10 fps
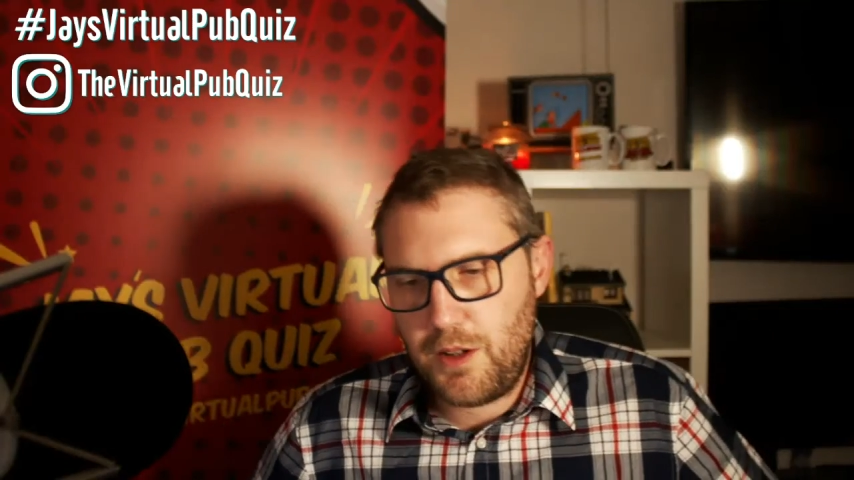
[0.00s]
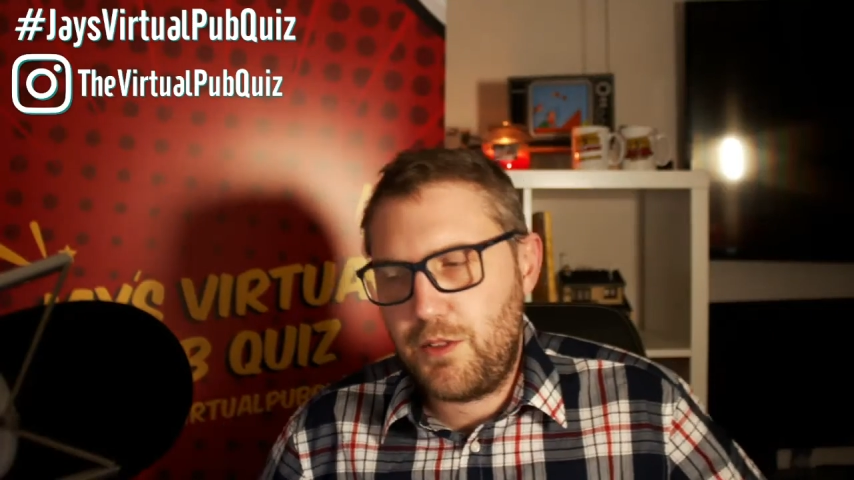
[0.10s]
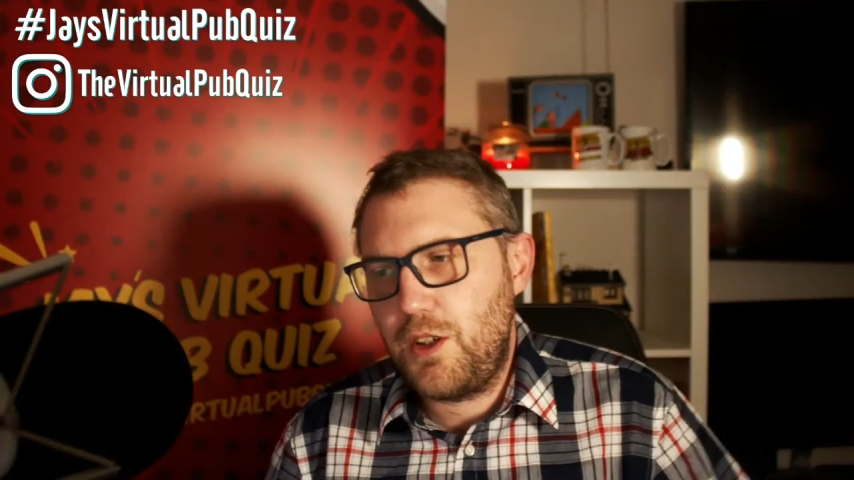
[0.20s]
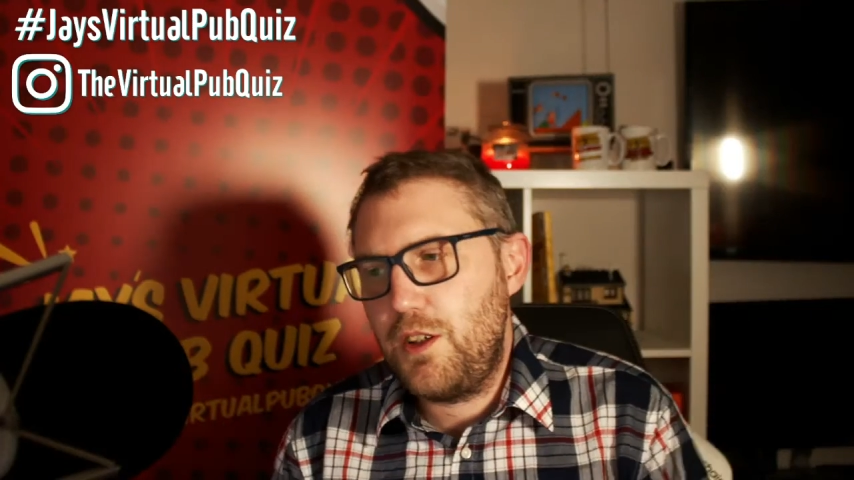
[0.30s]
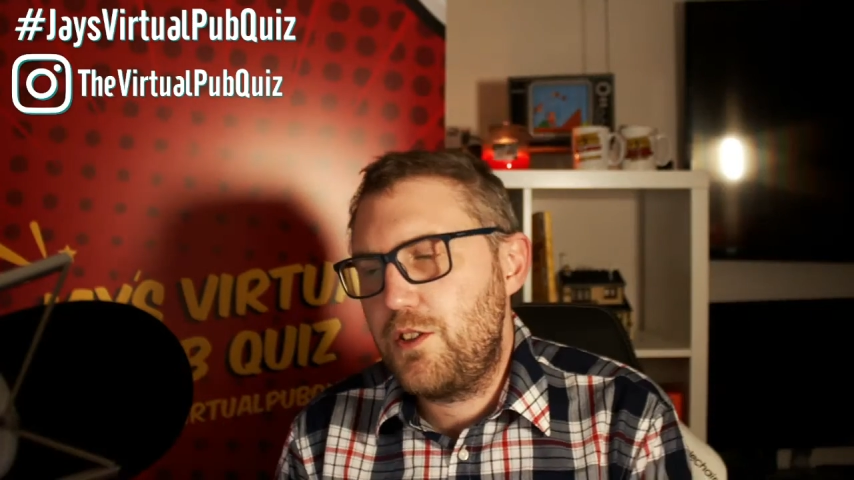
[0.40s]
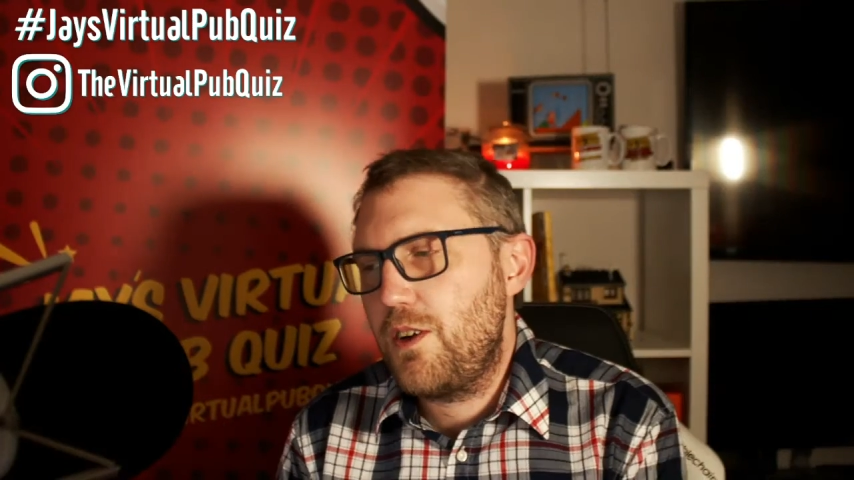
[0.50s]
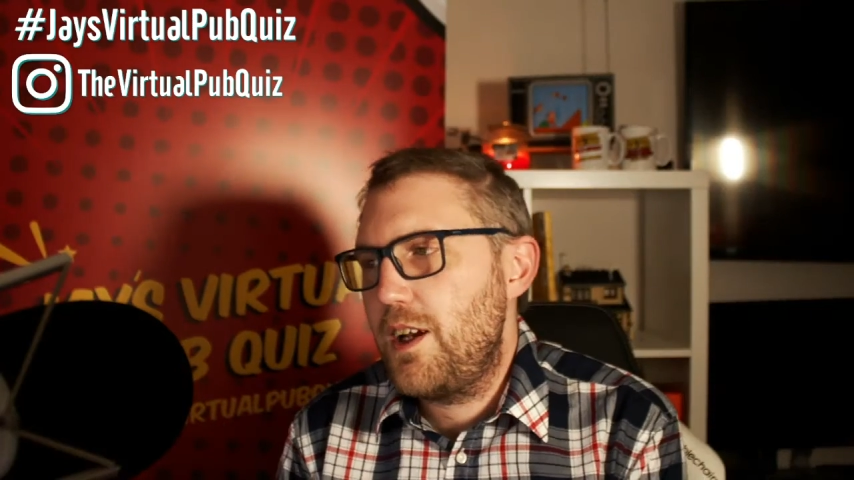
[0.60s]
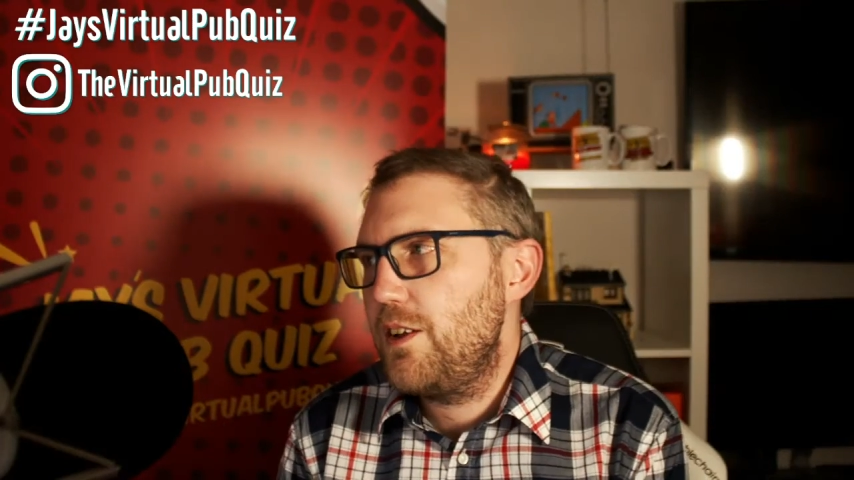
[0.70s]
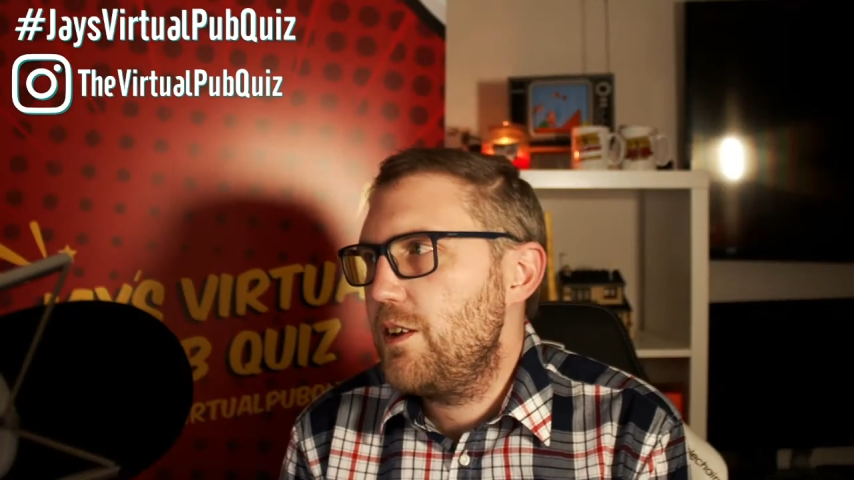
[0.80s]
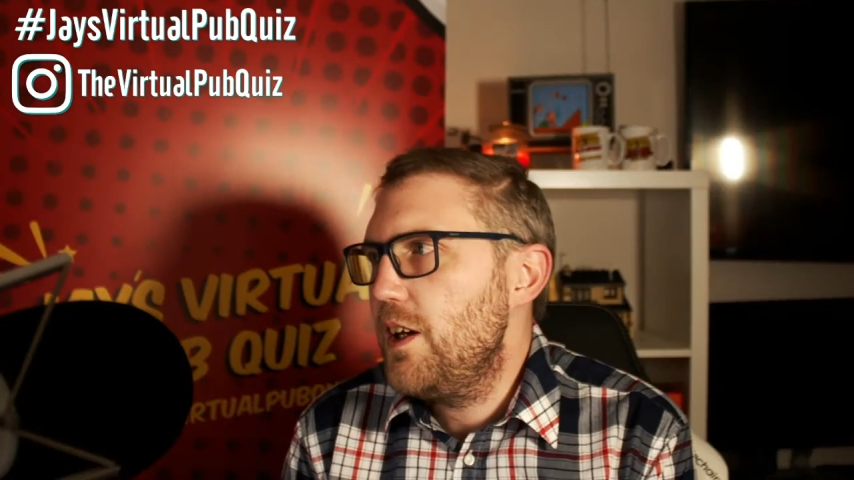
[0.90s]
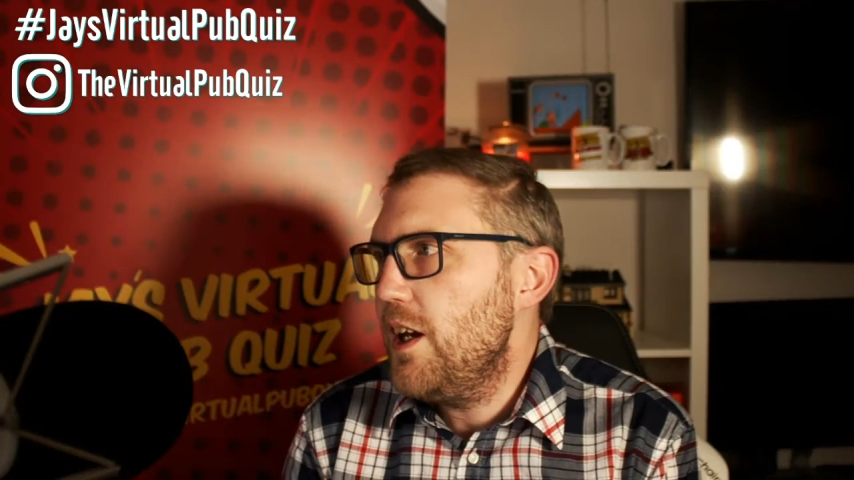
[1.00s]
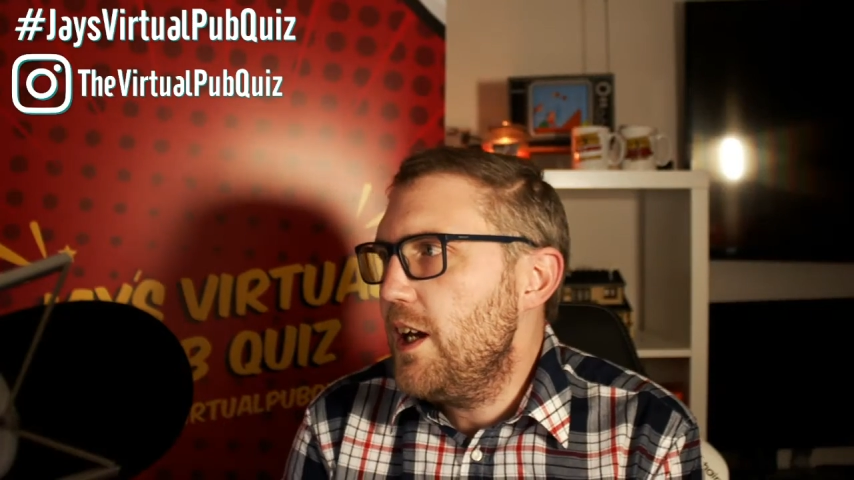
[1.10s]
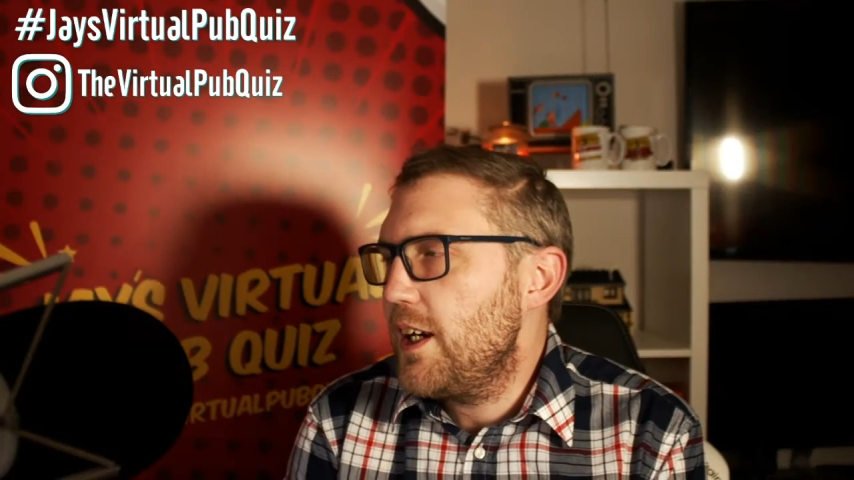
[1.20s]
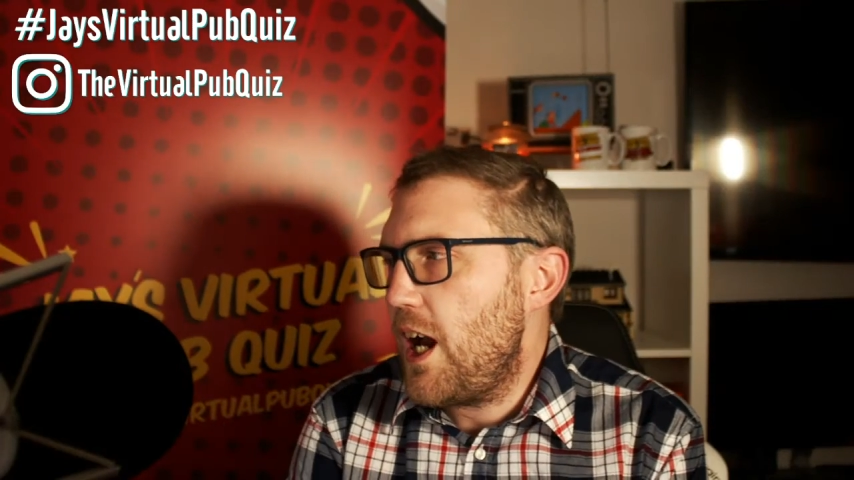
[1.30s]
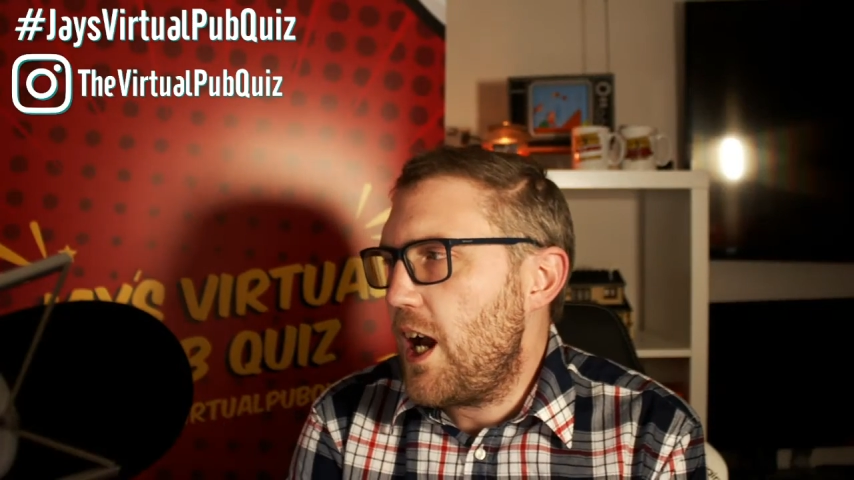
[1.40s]
I'm gonna try and
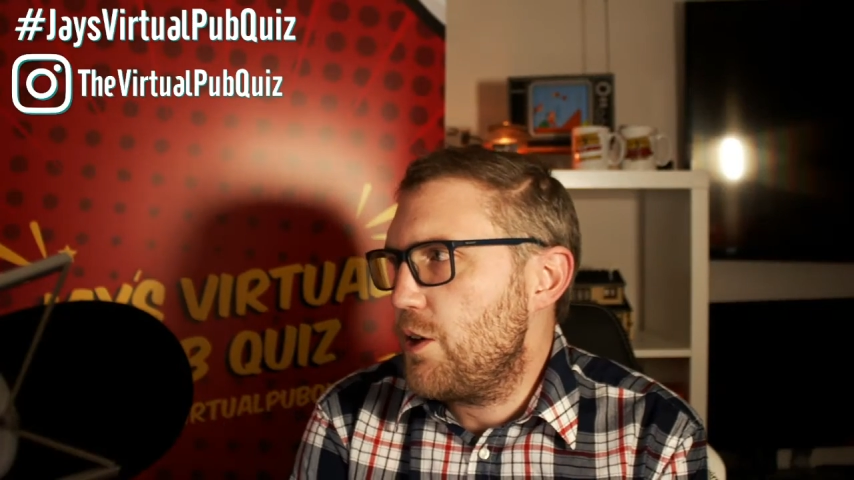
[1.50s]
catch